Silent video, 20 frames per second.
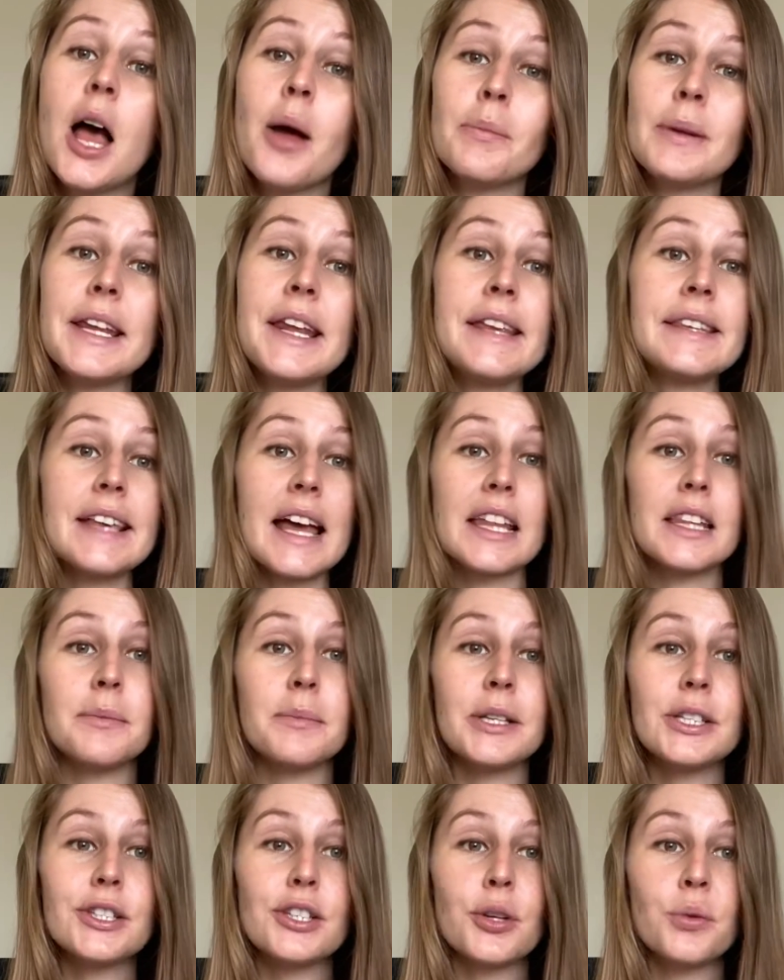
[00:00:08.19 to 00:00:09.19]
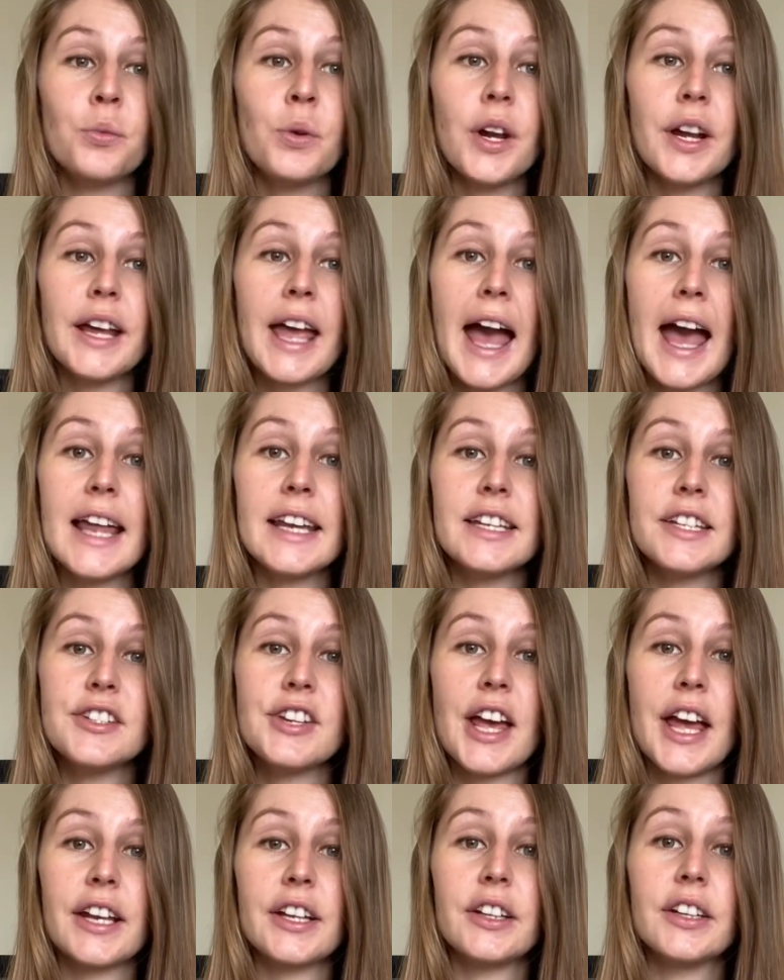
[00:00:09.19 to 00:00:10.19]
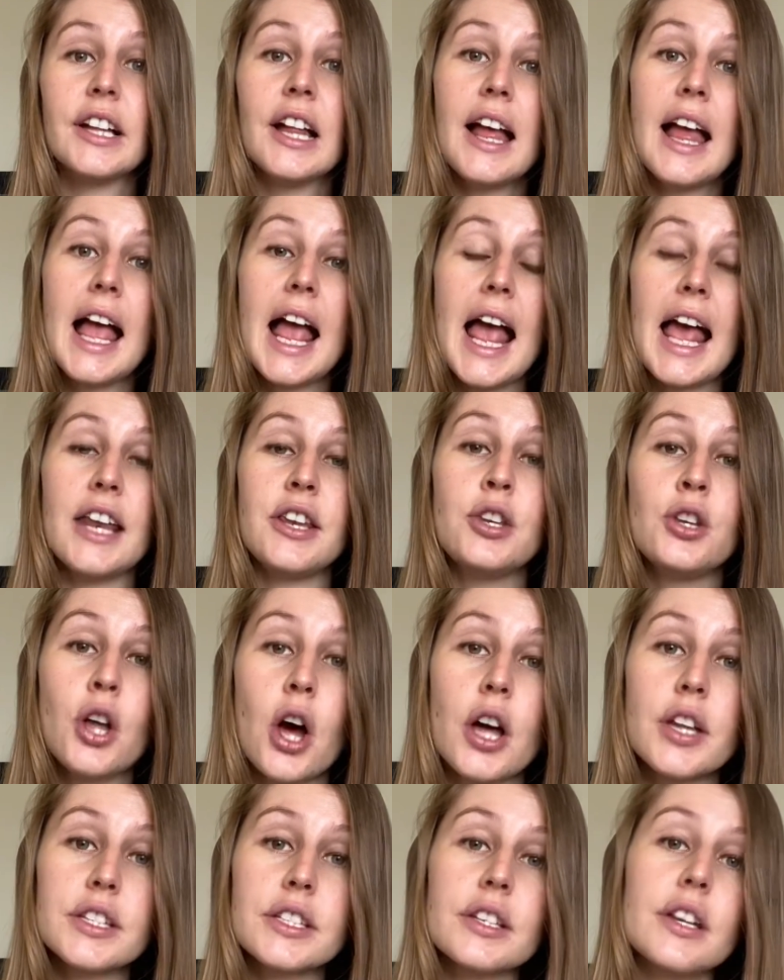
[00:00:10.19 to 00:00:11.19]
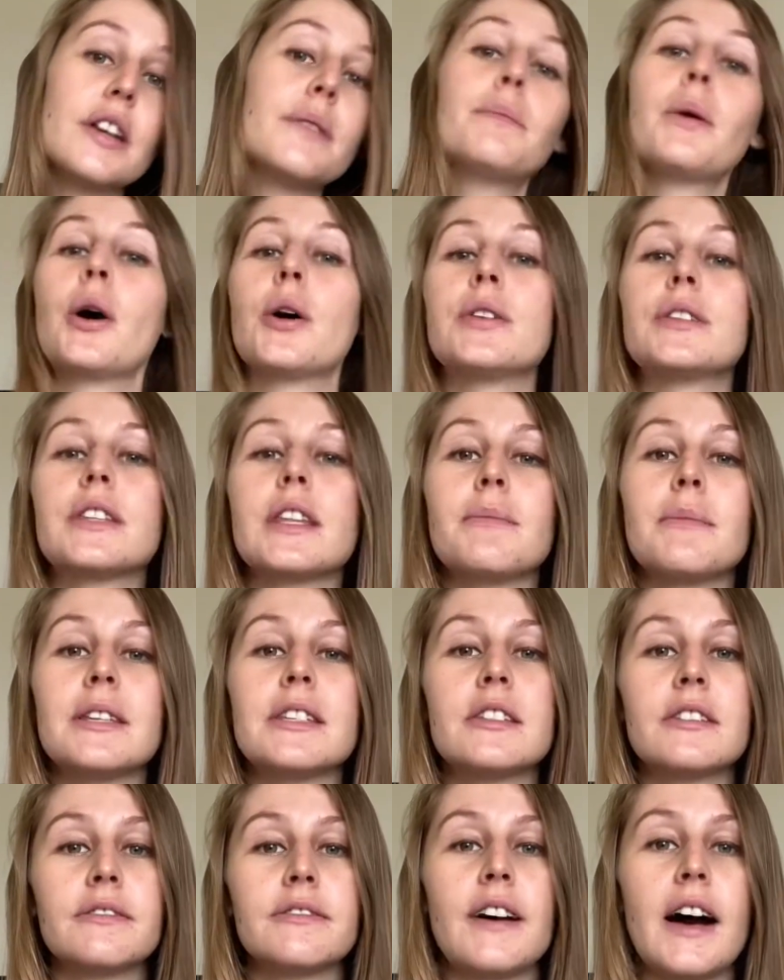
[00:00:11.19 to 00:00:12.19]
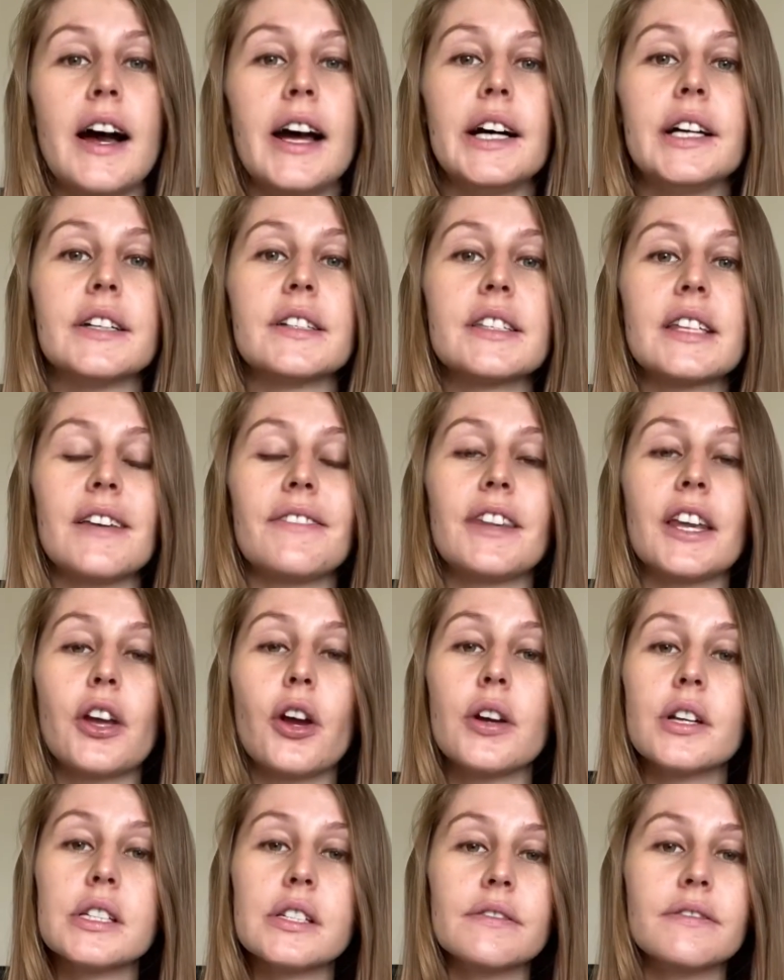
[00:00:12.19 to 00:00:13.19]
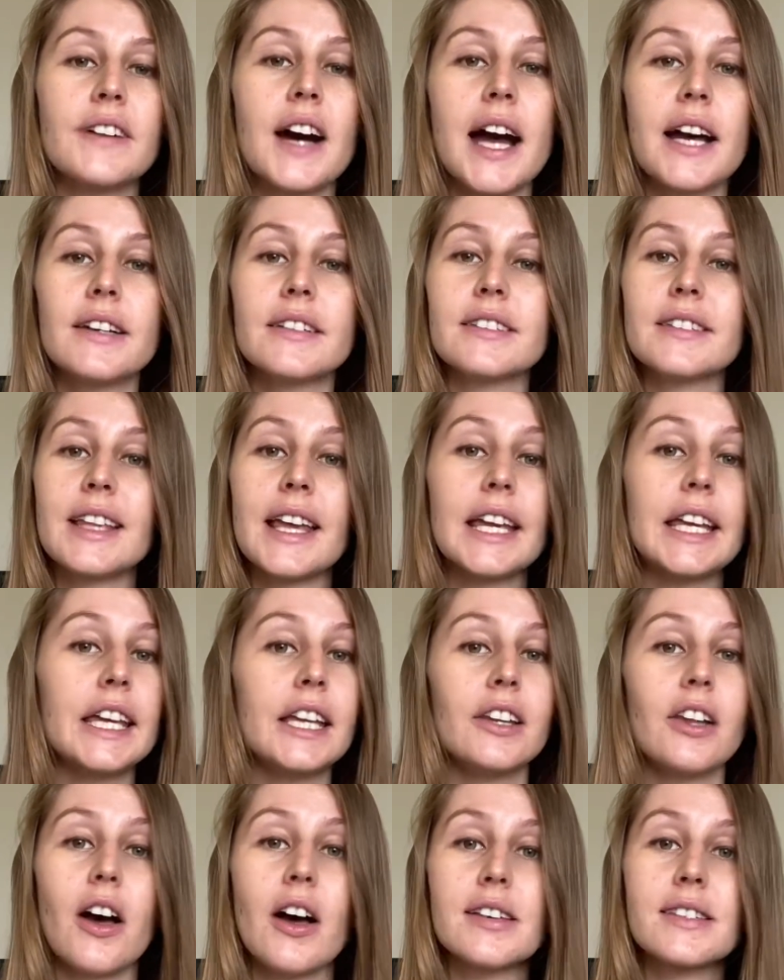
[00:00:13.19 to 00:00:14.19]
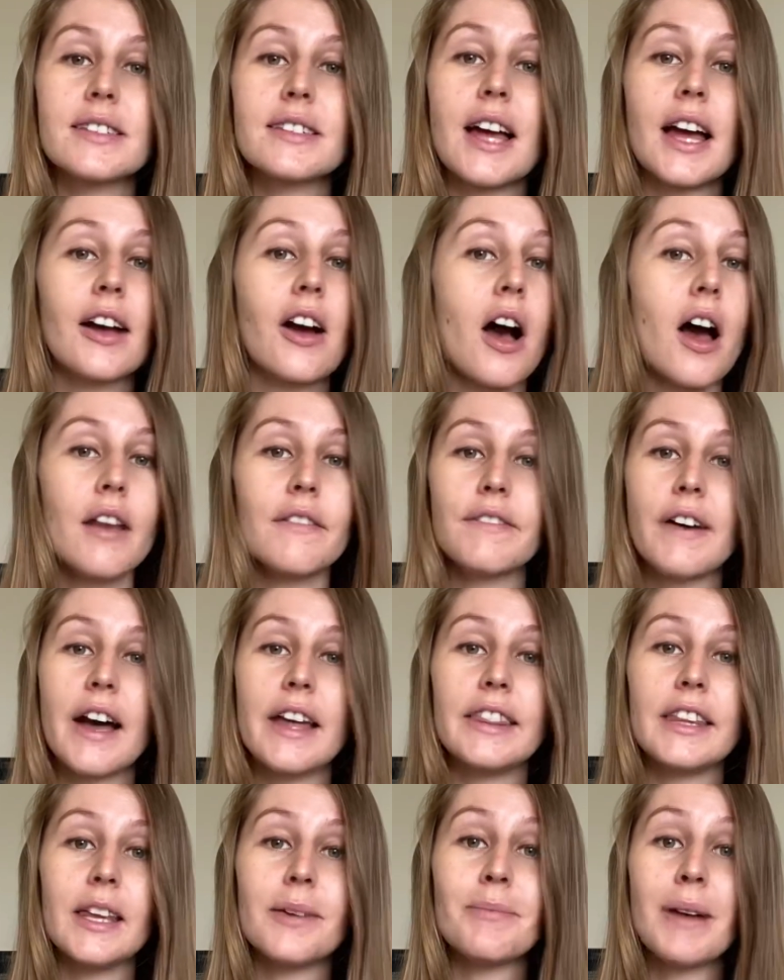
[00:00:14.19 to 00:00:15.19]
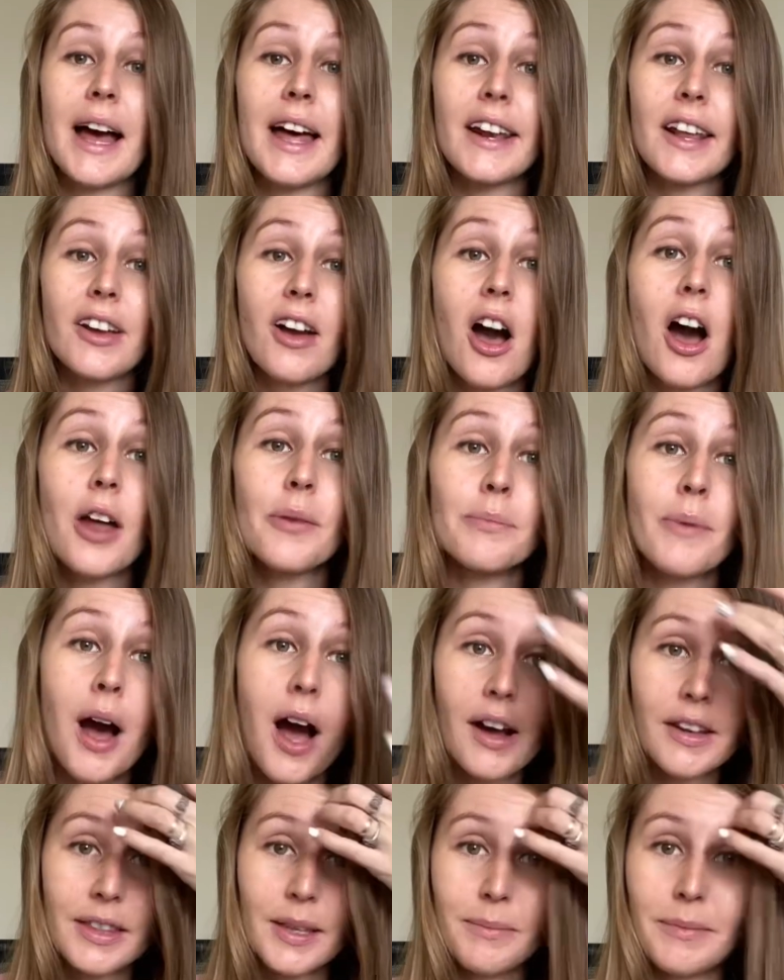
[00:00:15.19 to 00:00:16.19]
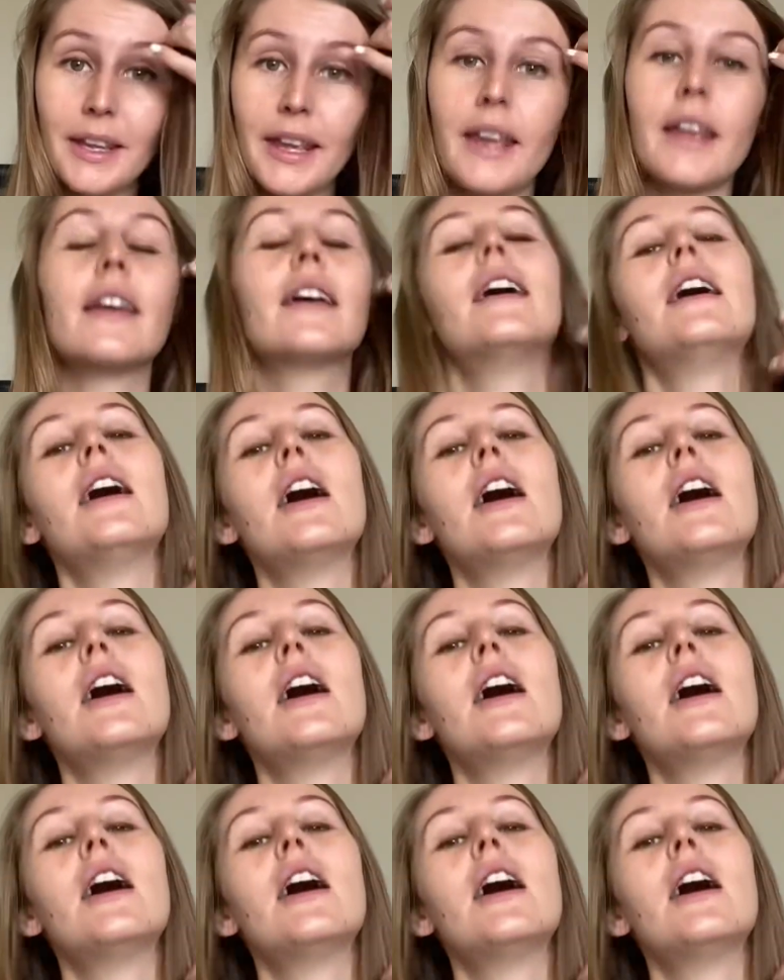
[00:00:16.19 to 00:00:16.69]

Please hand them into the work hand-in channel and not post them into files. If they go into files, they get lost. I can't find them and I can't mark them there.